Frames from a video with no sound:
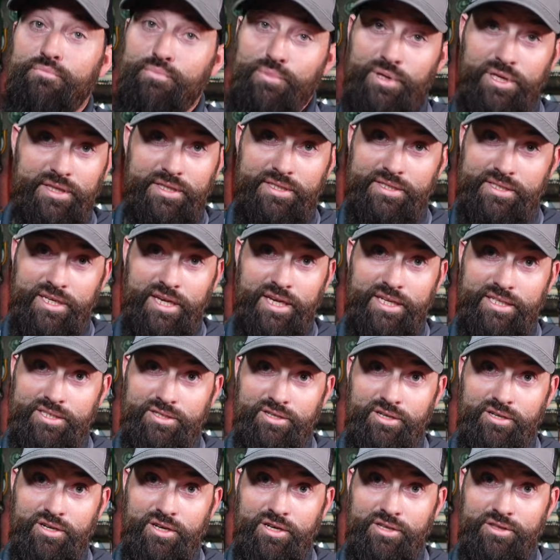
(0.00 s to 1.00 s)
get this guy
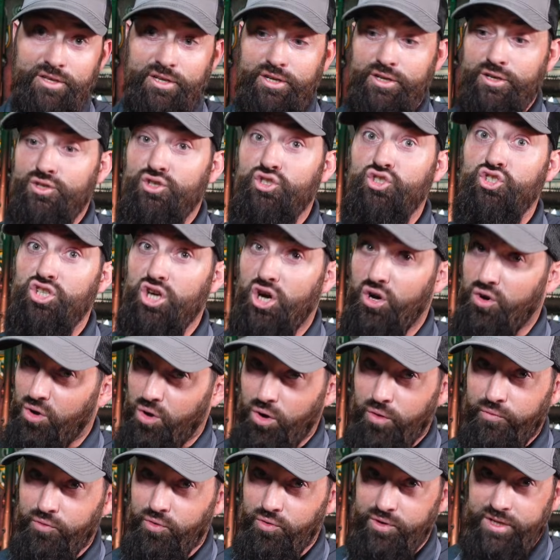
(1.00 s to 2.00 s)
stuck on there. Don't
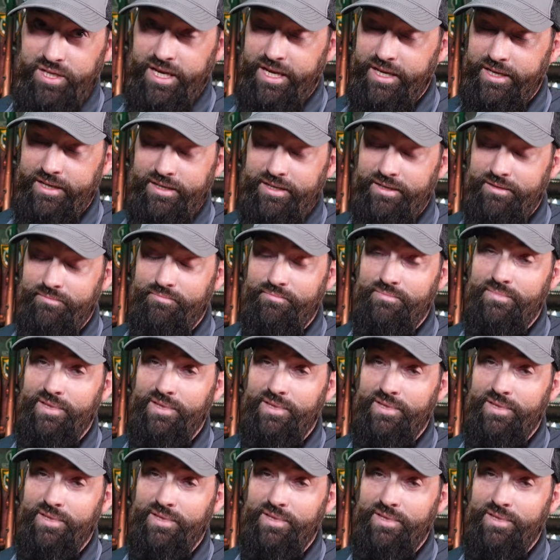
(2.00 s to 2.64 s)
over-tighten it.